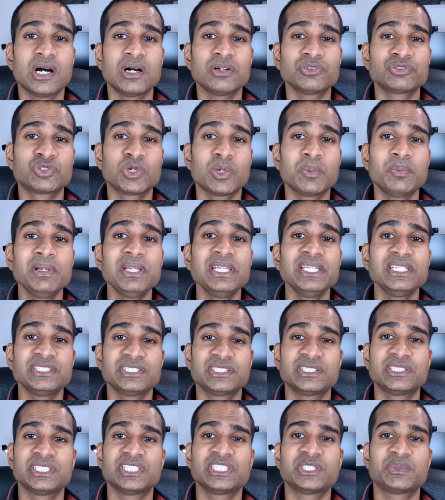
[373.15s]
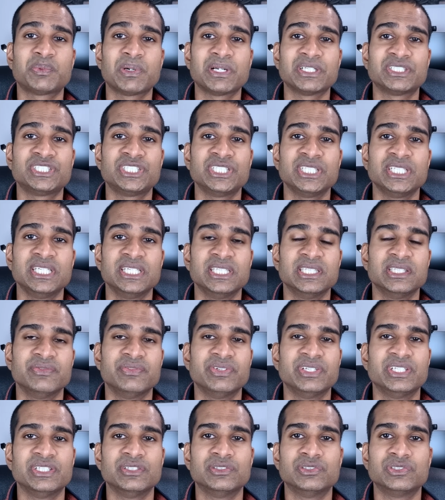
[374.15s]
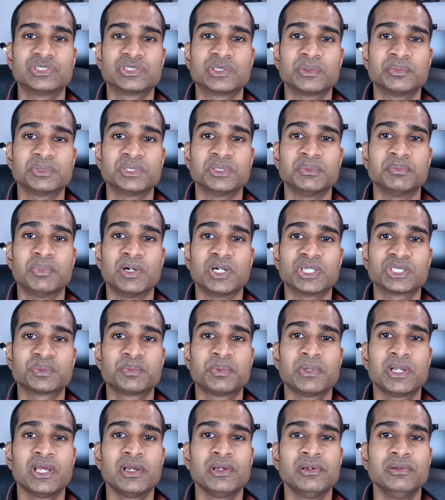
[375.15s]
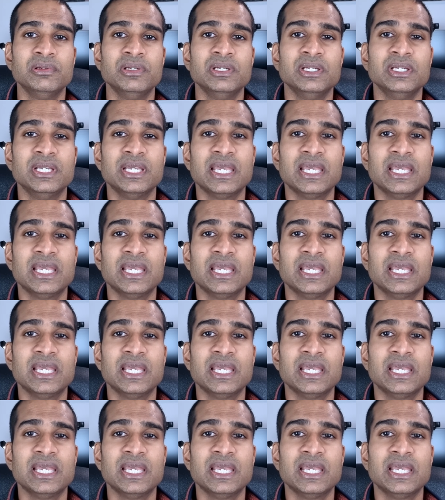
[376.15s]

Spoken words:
I'll drop a link to this spreadsheet in the video description box below,